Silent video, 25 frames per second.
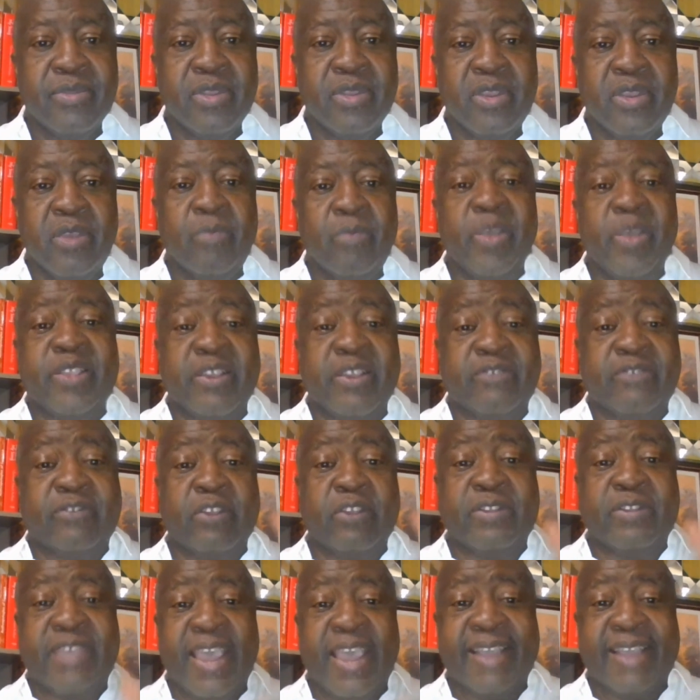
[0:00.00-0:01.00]
which is to
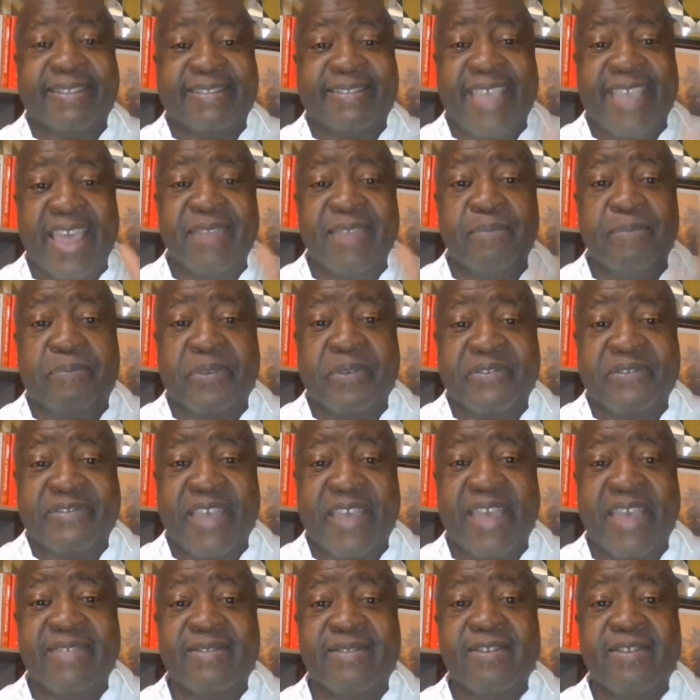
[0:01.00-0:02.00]
take
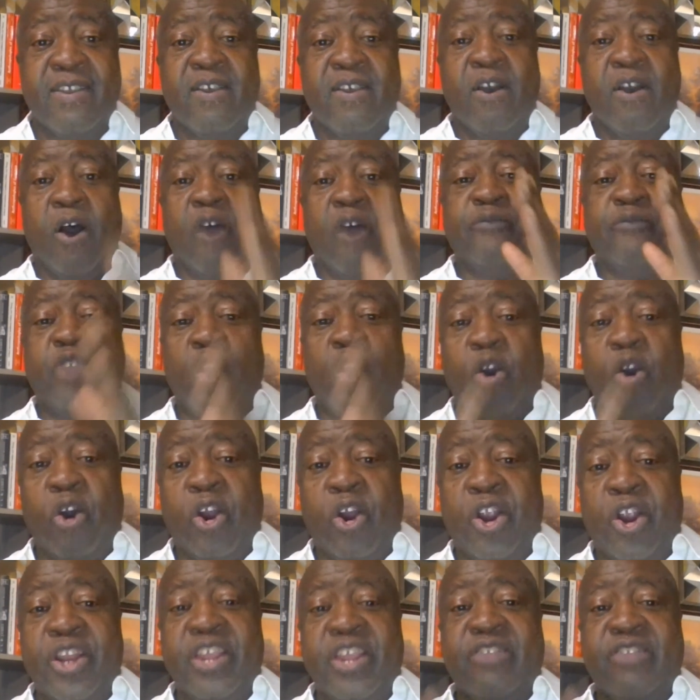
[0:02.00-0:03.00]
10% of the
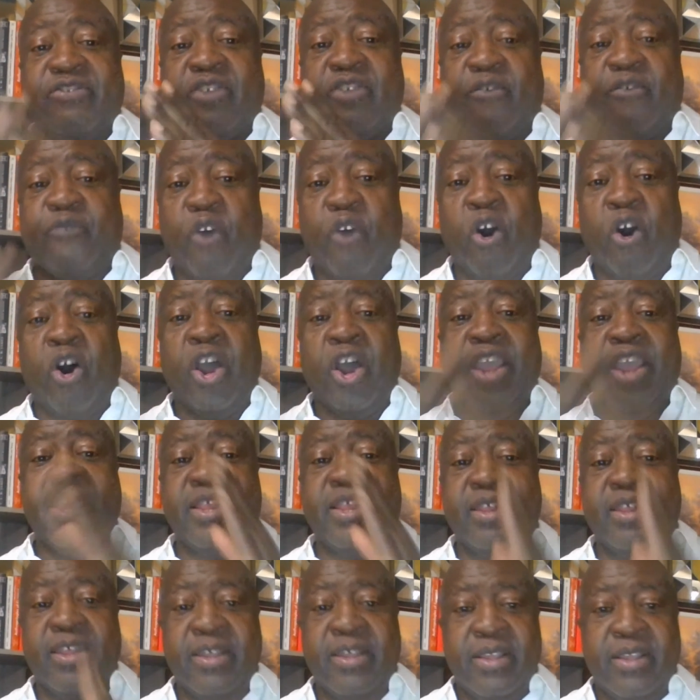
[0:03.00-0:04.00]
earnings of
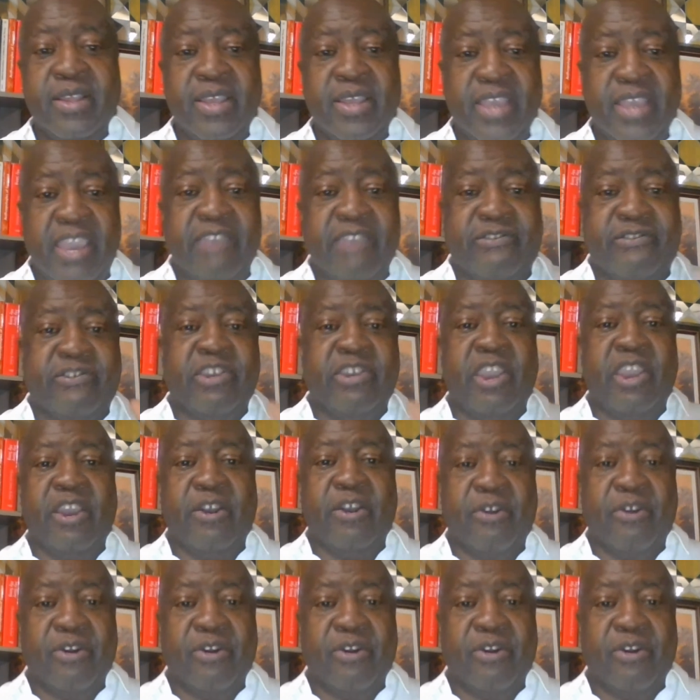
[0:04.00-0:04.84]
oil each year